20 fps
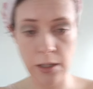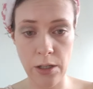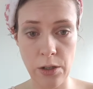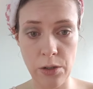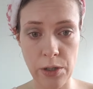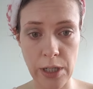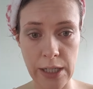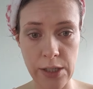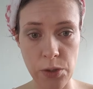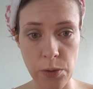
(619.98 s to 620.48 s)

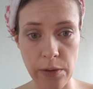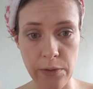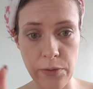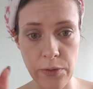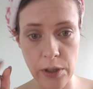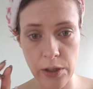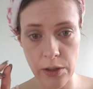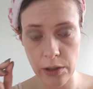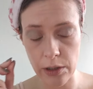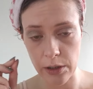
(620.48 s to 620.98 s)
Okay, so I've
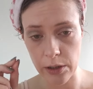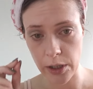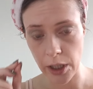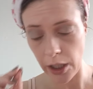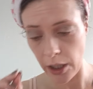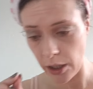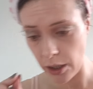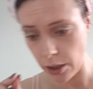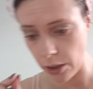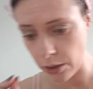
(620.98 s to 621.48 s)

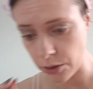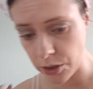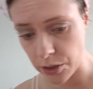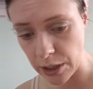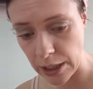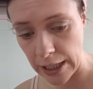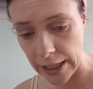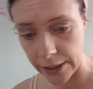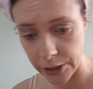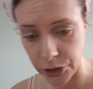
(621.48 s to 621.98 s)
curled
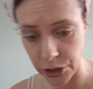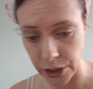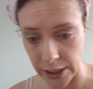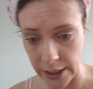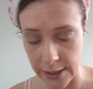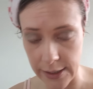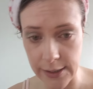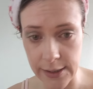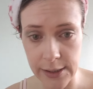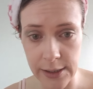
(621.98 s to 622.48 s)
the
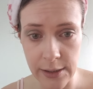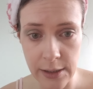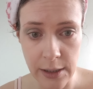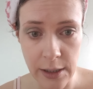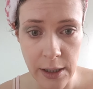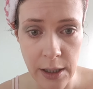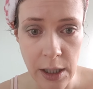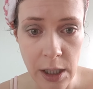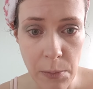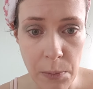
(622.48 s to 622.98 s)
lashes,
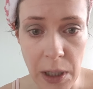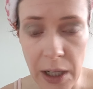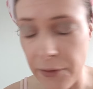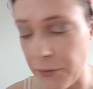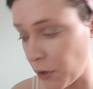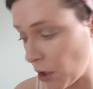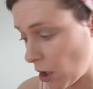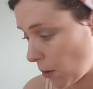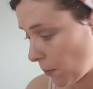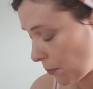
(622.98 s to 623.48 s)
but I've
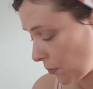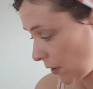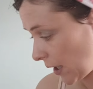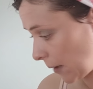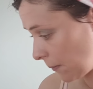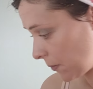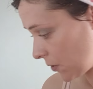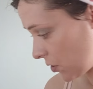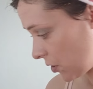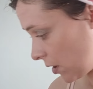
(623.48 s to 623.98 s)
not
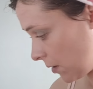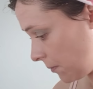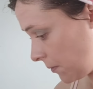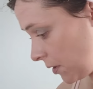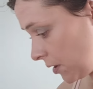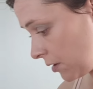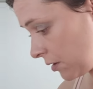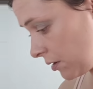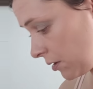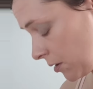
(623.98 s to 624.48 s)
prepped them.
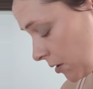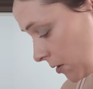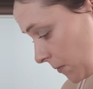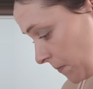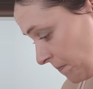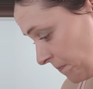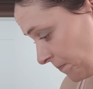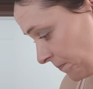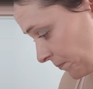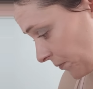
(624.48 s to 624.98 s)

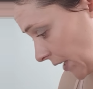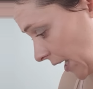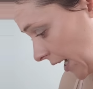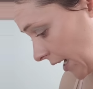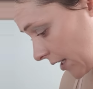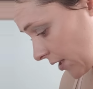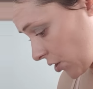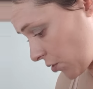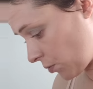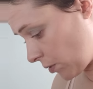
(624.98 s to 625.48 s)

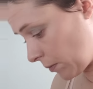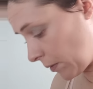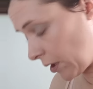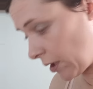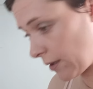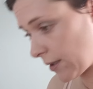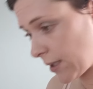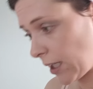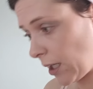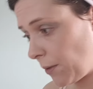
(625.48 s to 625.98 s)
As we
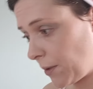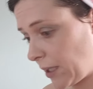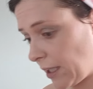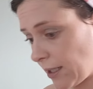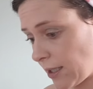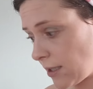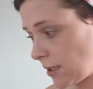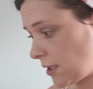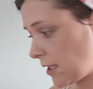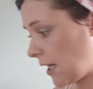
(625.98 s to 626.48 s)
worked out
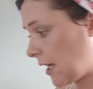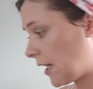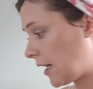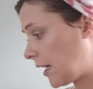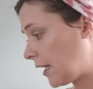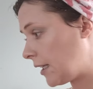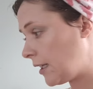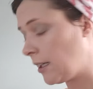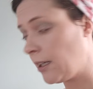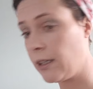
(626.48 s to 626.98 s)

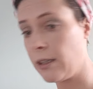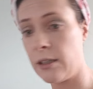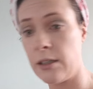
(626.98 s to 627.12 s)
yesterday,